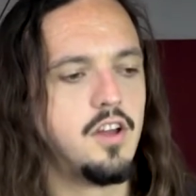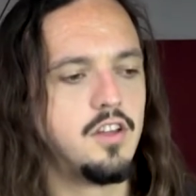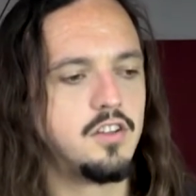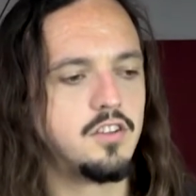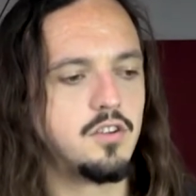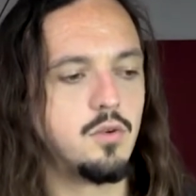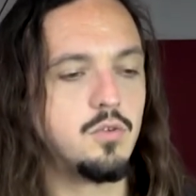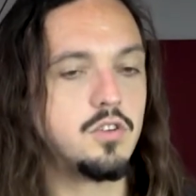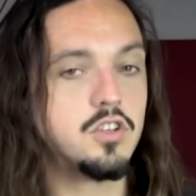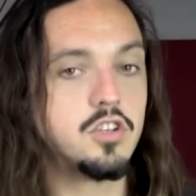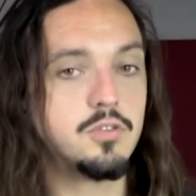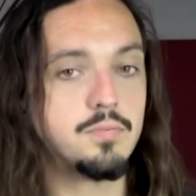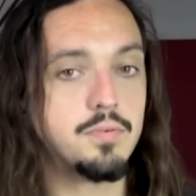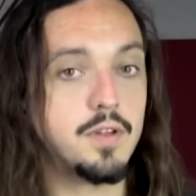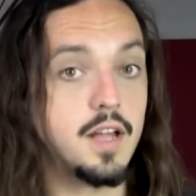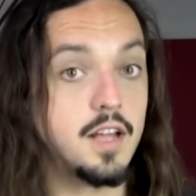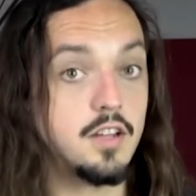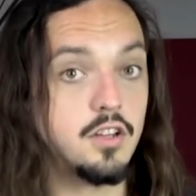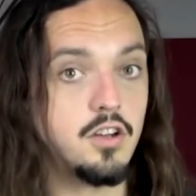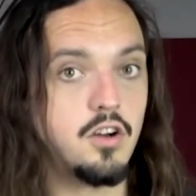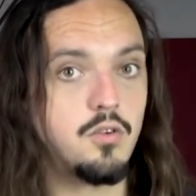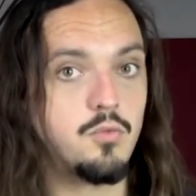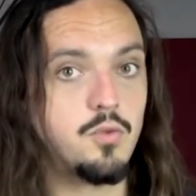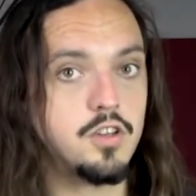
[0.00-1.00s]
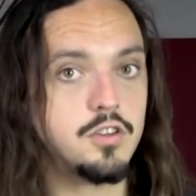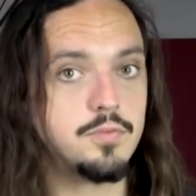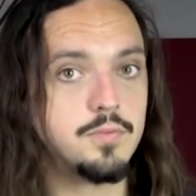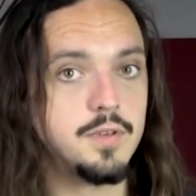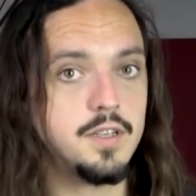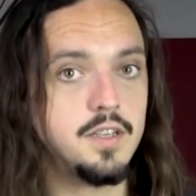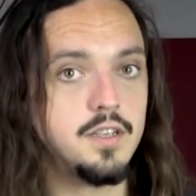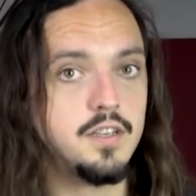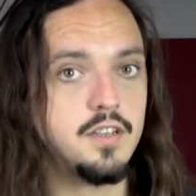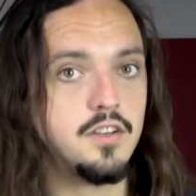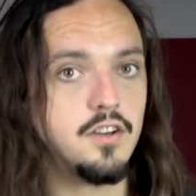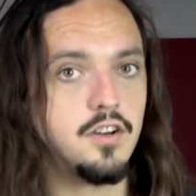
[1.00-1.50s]
So I want you to play along with
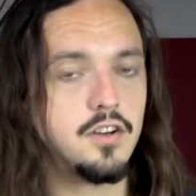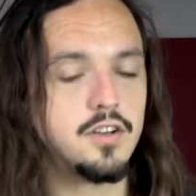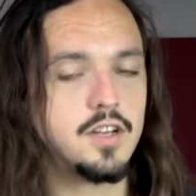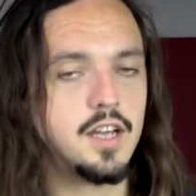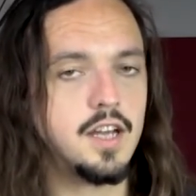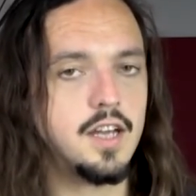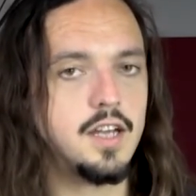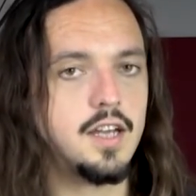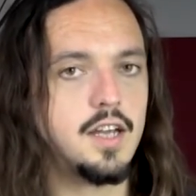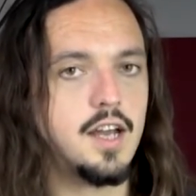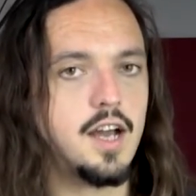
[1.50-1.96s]
me, okay?